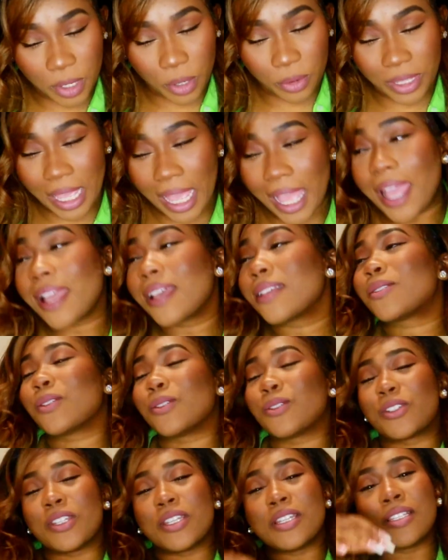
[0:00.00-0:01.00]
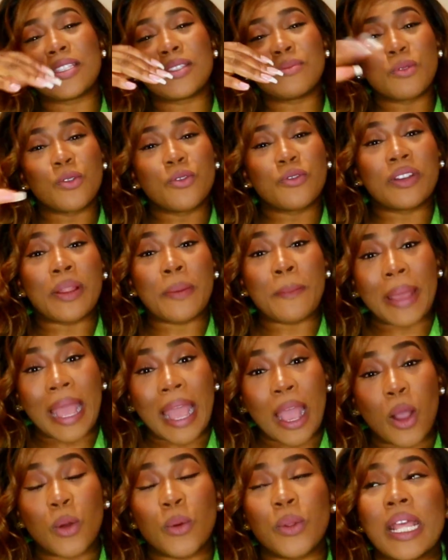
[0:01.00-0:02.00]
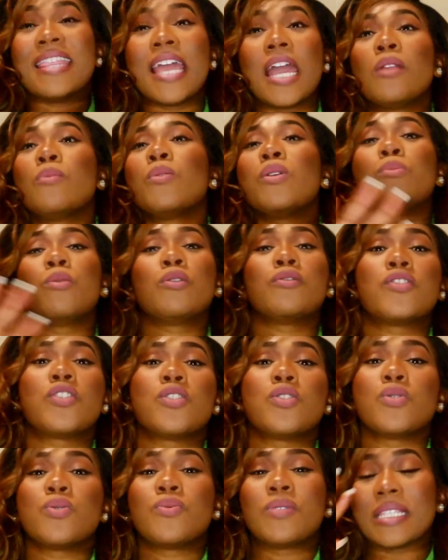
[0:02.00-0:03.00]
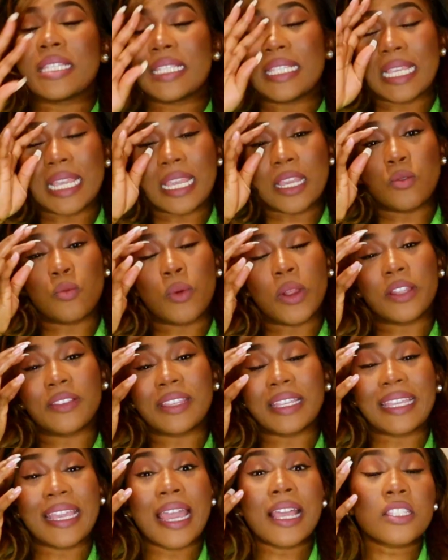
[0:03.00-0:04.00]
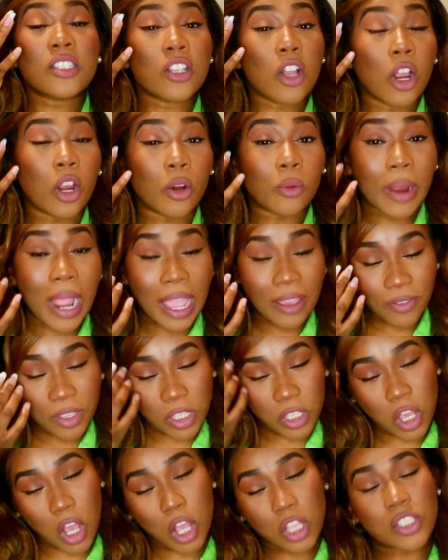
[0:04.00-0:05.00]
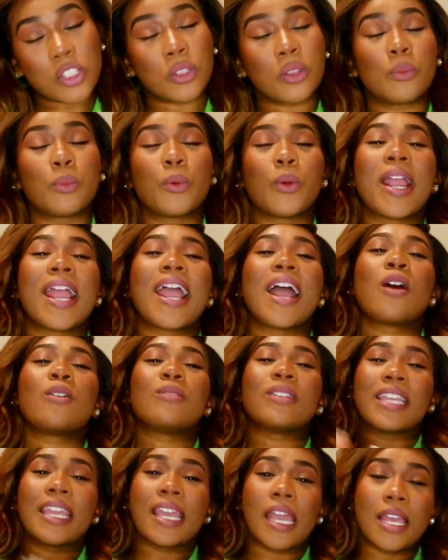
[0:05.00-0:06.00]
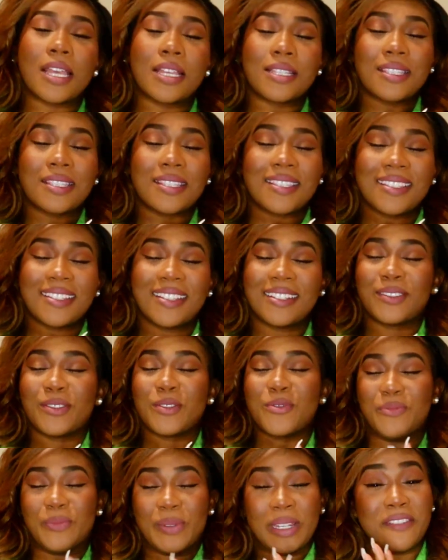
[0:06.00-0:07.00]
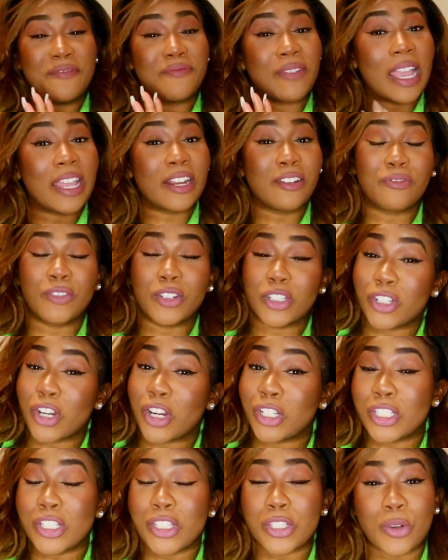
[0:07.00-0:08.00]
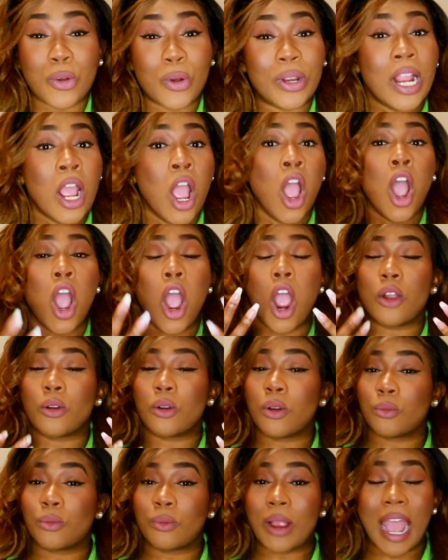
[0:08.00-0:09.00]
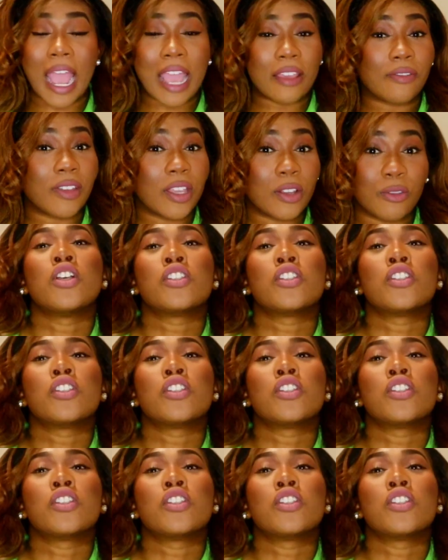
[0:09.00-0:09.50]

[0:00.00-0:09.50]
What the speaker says: Okay, so she's moving about. Then we move to the scene where the guests are arriving, y'all. So the brown guests who've been invited for Charlotte's court are arriving.